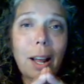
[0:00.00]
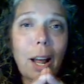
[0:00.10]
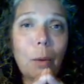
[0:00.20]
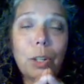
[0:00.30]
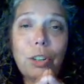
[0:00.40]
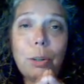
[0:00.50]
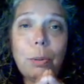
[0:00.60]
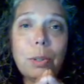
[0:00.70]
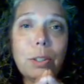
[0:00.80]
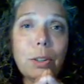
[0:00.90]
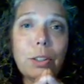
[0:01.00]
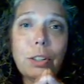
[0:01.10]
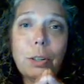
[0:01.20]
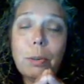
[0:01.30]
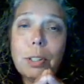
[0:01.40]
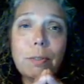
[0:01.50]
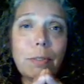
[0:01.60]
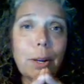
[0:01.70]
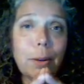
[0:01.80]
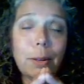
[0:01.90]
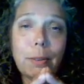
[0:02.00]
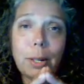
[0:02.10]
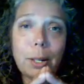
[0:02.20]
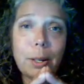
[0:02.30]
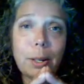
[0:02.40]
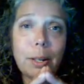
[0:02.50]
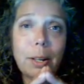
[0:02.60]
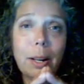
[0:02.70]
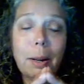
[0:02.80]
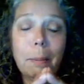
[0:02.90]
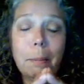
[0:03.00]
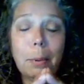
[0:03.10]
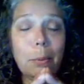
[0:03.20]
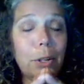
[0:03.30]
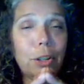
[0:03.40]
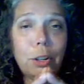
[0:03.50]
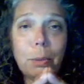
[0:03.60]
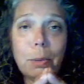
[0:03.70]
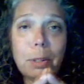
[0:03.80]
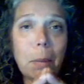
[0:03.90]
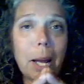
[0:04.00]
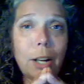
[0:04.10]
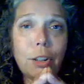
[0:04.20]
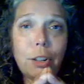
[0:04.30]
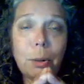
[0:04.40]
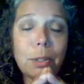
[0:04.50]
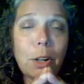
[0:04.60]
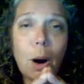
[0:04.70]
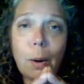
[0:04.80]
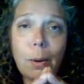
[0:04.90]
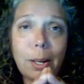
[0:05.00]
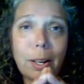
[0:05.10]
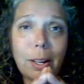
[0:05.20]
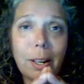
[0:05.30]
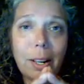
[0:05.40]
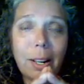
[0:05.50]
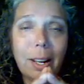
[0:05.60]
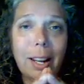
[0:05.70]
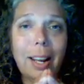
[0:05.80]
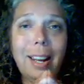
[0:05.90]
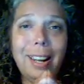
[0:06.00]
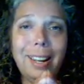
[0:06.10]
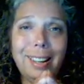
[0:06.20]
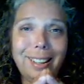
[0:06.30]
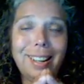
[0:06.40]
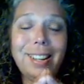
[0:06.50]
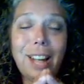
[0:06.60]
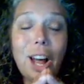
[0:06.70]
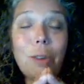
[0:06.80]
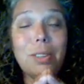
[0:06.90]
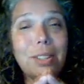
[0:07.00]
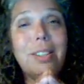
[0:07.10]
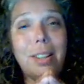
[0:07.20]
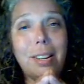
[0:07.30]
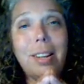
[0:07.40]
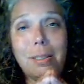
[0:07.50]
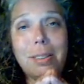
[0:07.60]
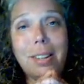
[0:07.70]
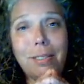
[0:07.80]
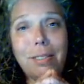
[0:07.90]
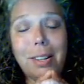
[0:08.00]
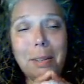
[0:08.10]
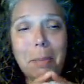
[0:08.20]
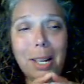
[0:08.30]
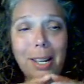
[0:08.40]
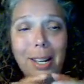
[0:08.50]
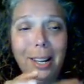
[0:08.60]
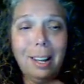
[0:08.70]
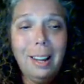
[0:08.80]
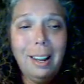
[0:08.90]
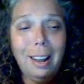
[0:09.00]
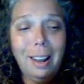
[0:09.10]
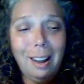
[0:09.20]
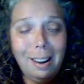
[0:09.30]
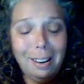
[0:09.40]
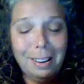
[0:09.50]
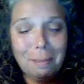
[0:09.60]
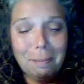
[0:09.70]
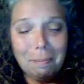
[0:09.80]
And when she was good, she was very, very good. But when she was bad, she was horrid. And that was definitely me. I